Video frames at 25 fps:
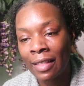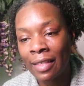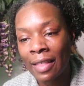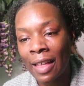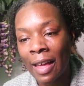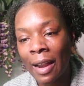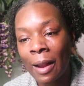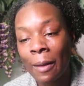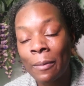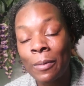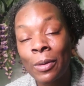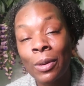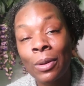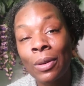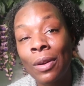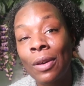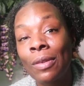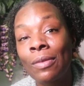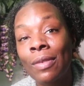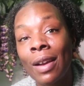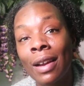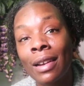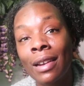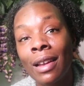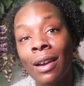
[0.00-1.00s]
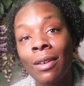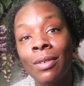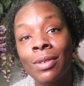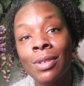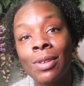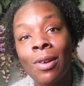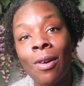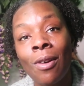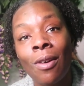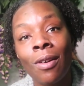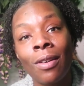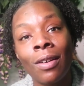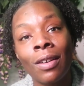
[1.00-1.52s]
that I'm doing right now is
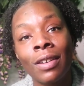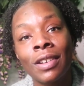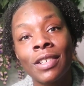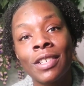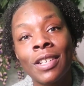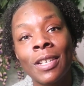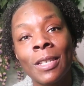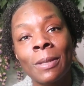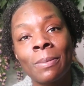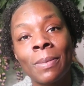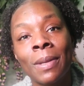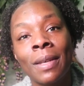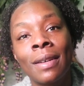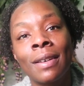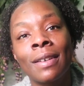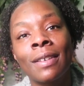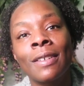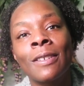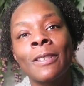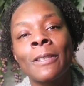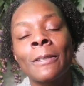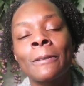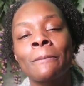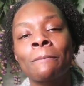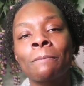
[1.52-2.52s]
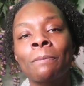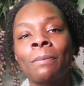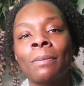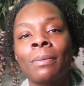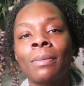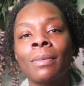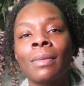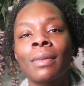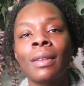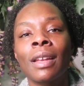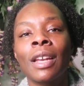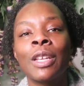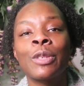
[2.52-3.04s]
hard just because
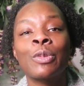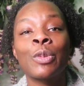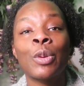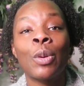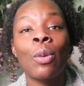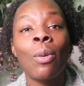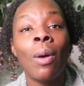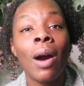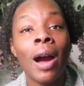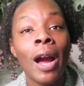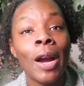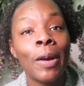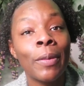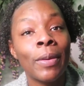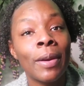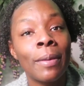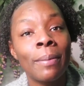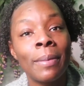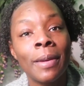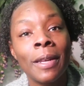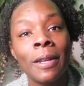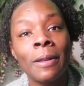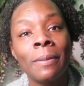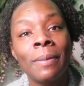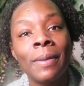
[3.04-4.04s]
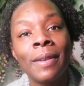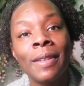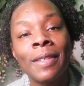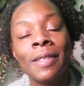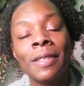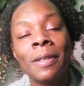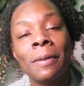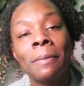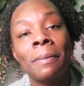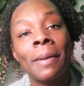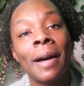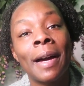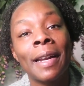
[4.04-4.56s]
it's requiring me to be
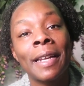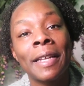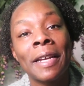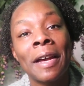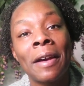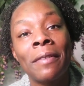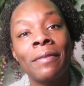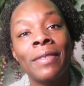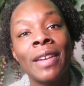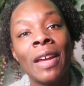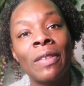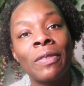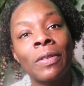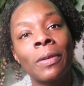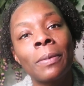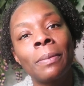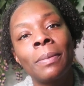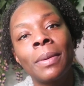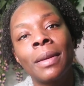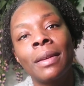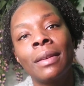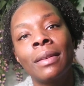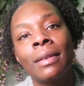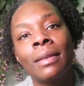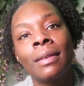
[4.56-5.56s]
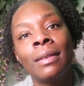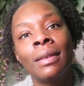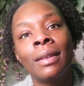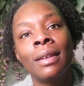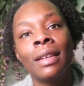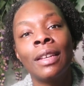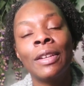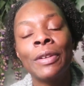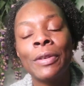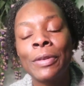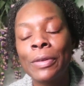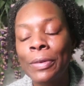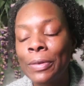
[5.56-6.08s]
somebody I've never been
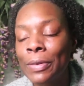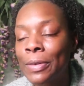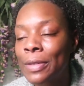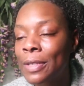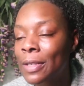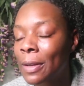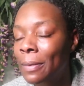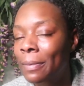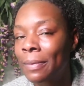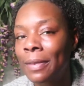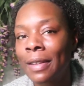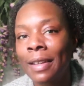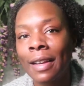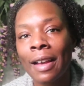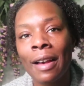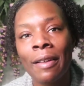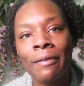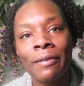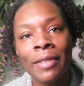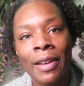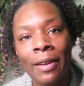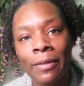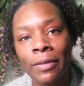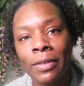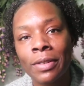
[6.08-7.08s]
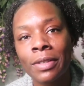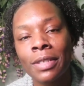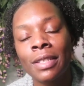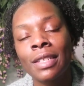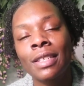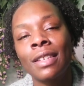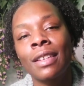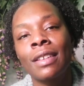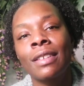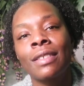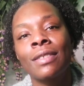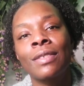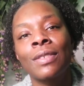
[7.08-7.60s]
and do something I've never
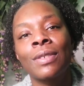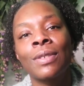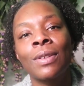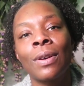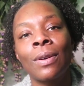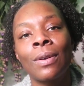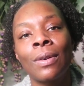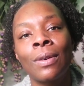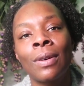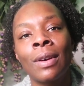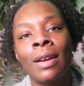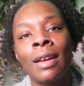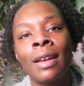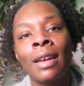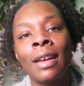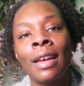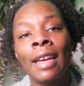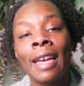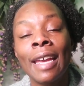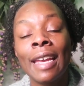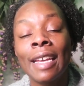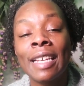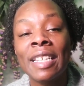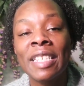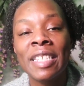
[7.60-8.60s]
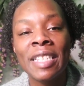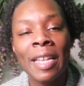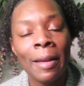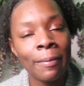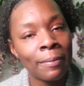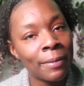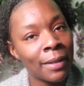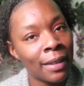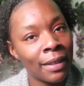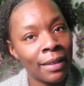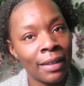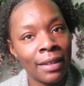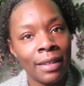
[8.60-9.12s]
seen. So
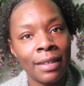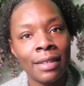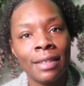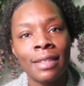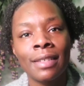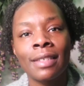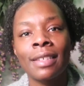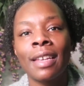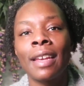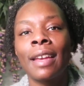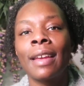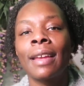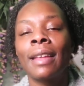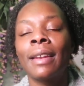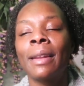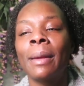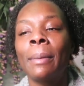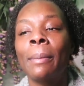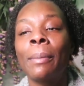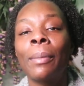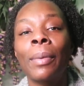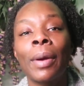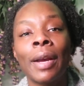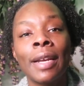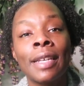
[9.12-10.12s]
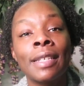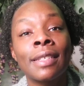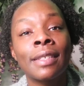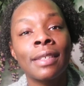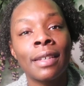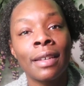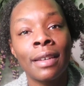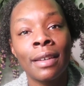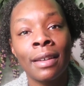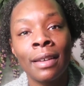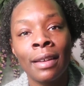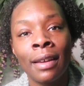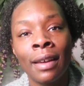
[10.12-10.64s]
accepting this and
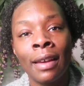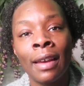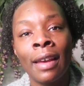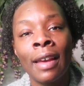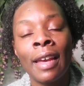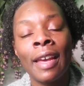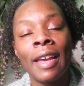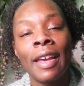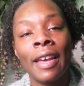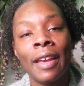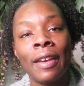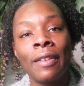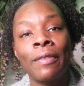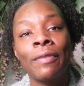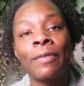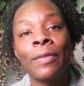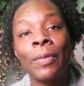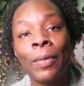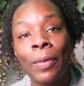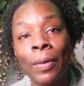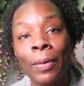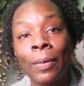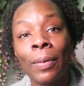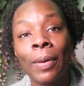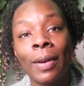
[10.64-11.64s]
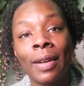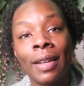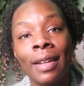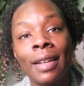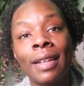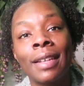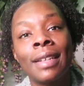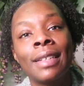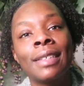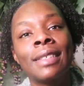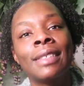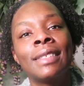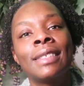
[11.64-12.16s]
embracing it for what it
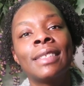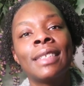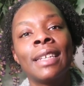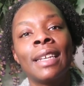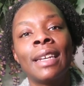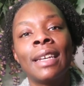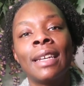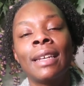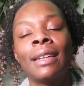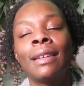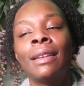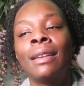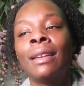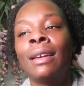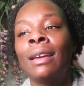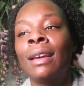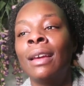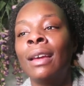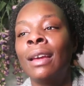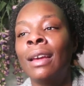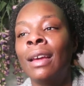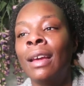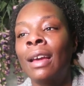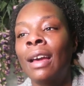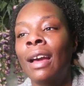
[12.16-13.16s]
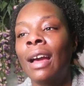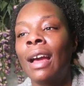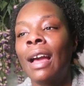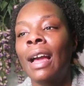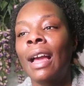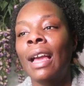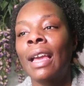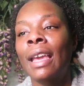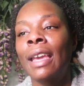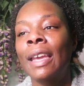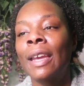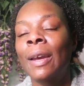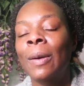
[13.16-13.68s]
is. And
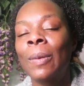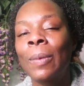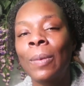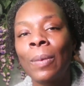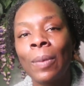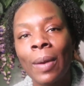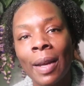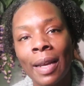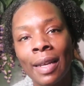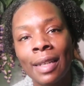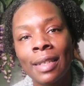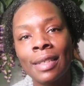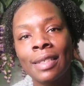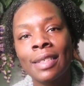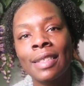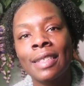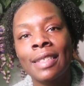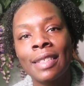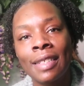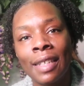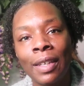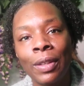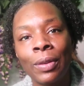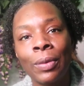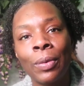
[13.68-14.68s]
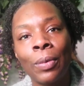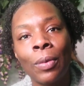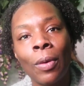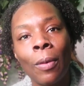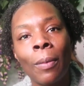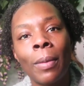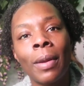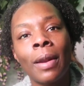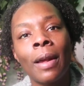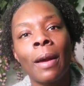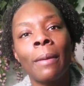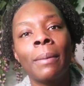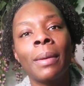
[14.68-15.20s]
I can't wait to see the
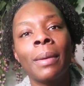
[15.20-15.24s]
woman I